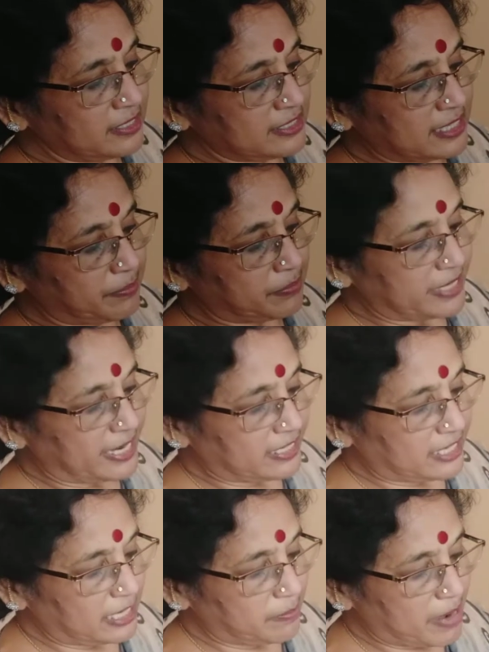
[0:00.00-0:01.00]

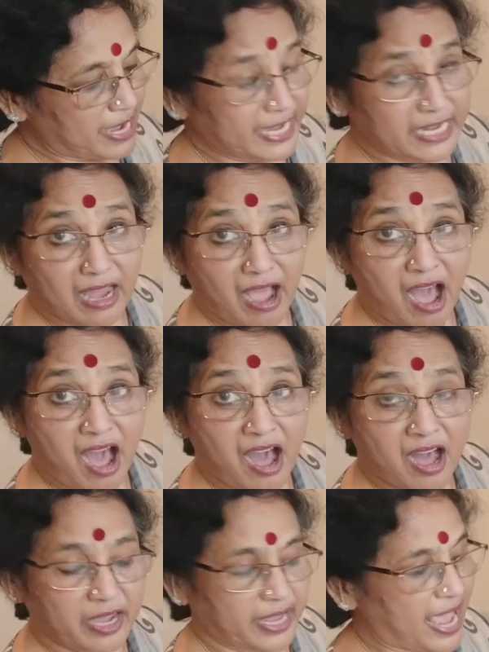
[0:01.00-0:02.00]
subtended by an
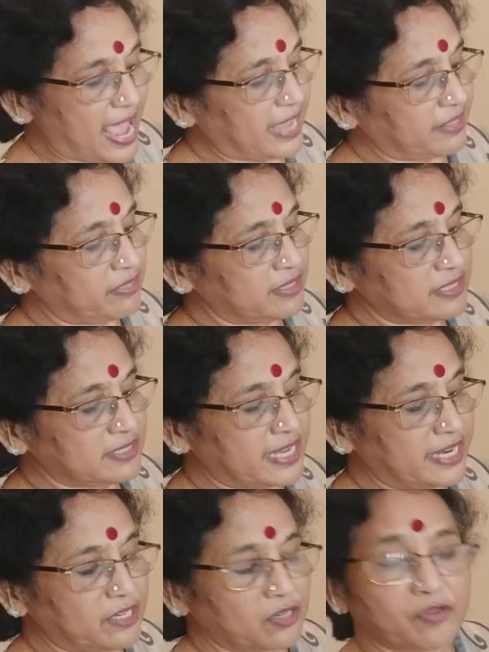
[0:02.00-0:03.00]
arc at the
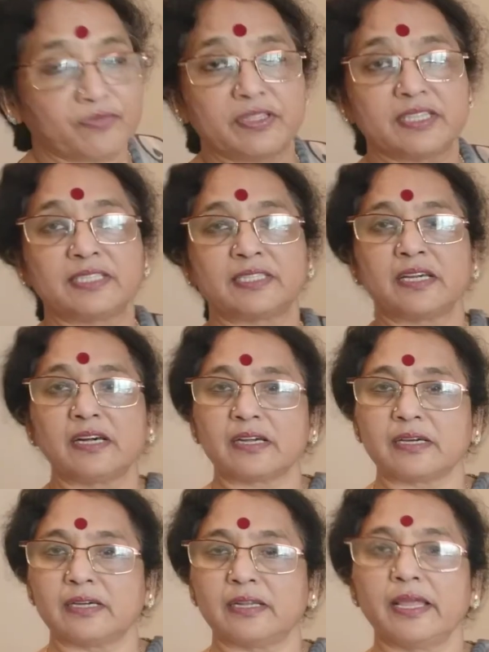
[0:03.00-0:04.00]
center of the
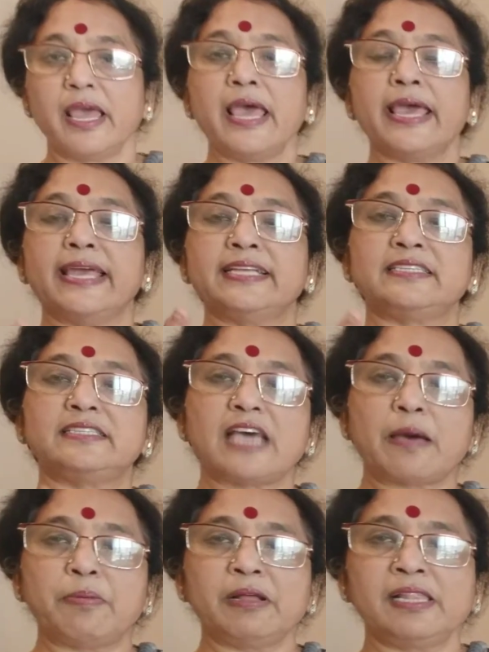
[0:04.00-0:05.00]
circle is
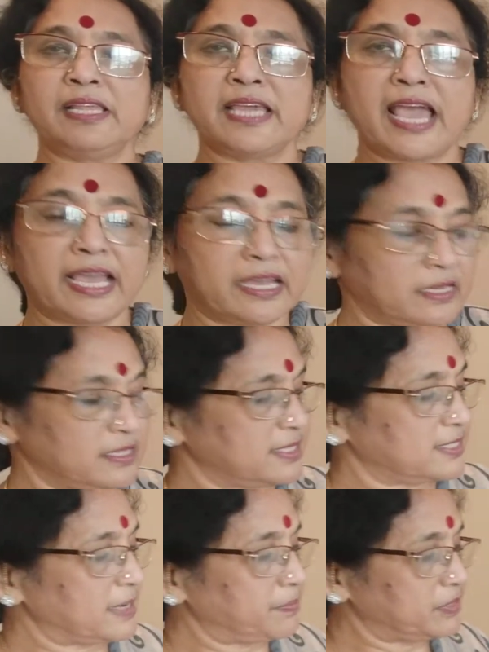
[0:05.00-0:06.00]
double the angle
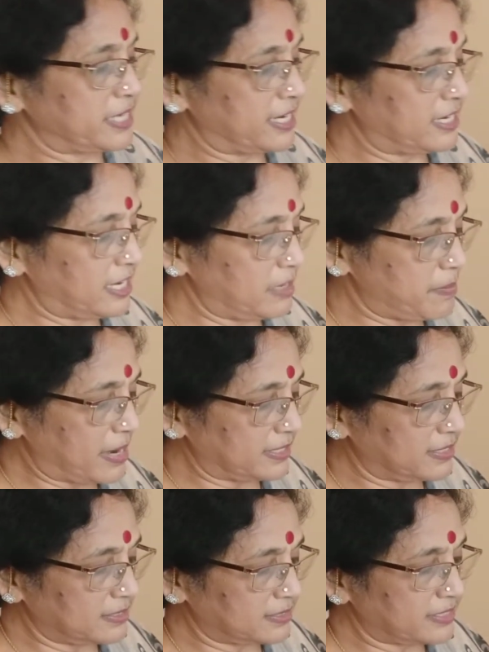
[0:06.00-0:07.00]
subtended by
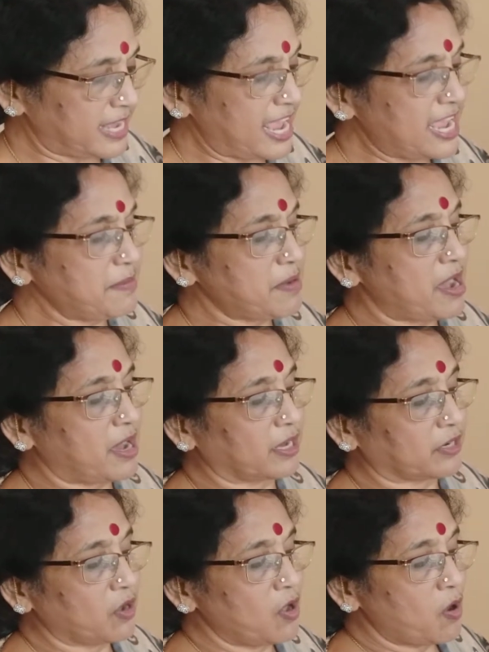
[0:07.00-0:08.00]
the same
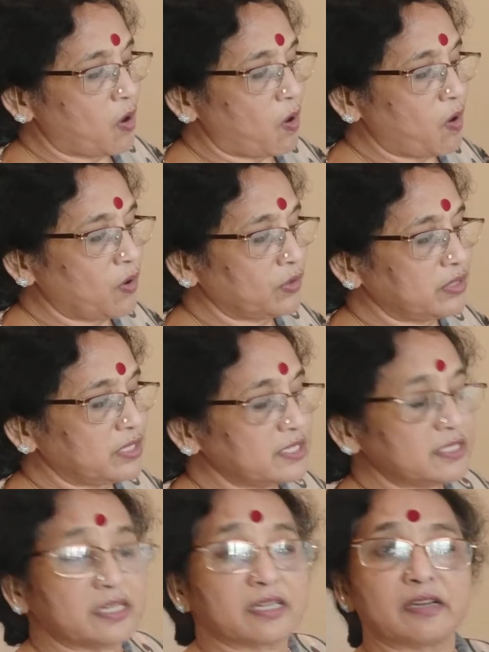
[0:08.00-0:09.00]
arc on the
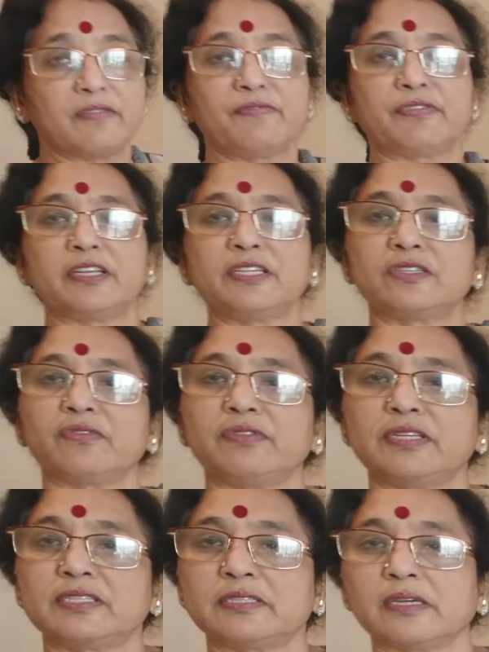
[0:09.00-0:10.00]
circumference of
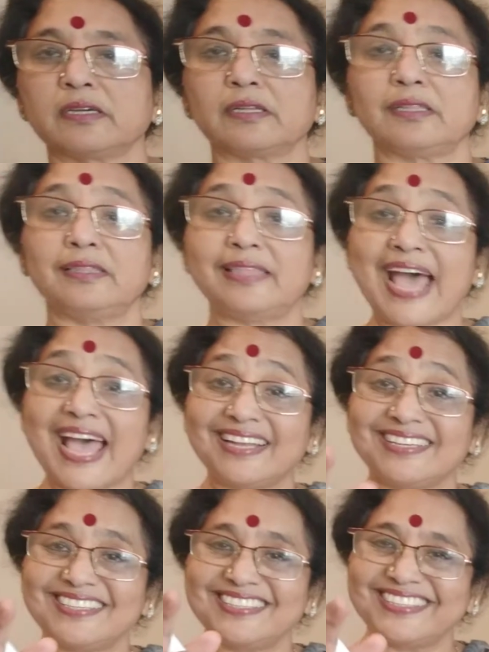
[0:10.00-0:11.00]
the circle.
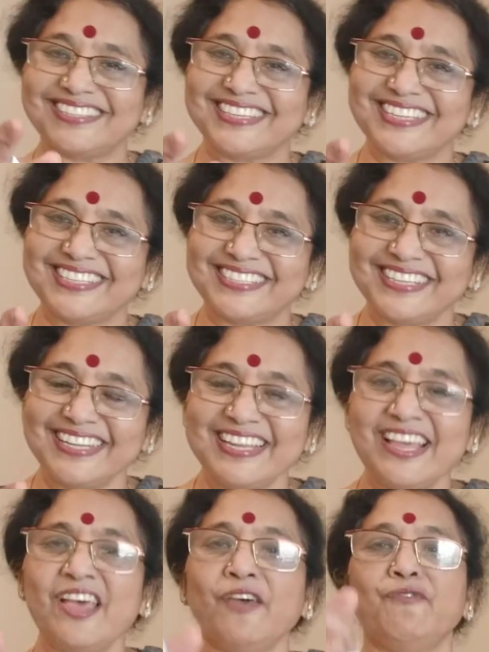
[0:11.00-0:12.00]
That is the
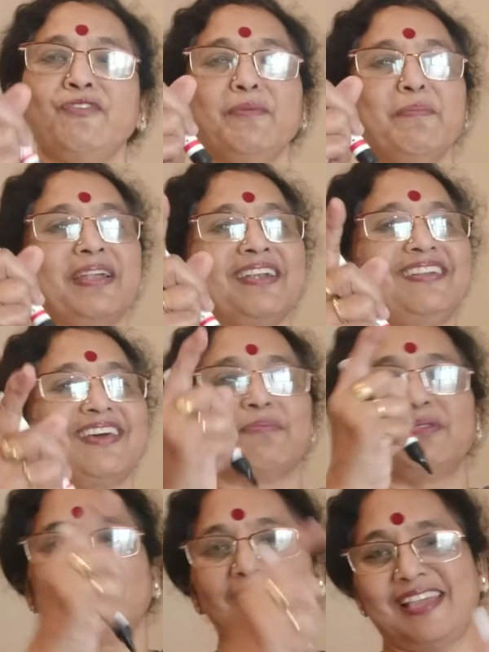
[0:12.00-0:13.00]
reason we made
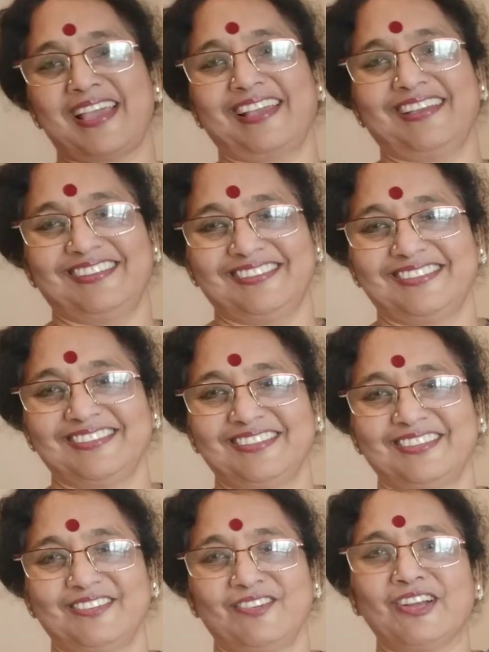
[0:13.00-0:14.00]
double the angle.
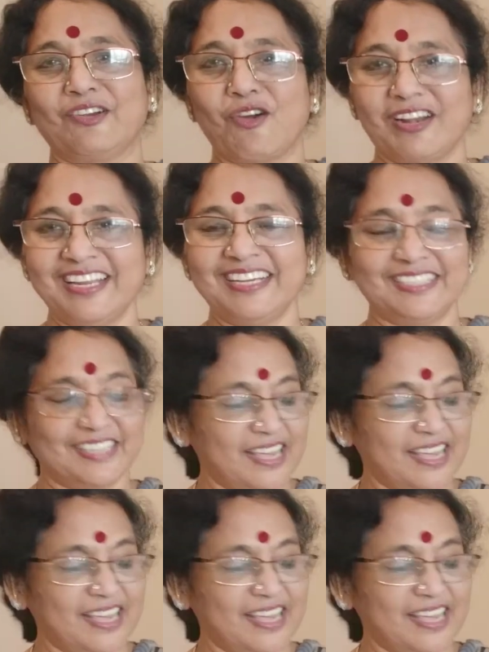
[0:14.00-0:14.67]
Got it?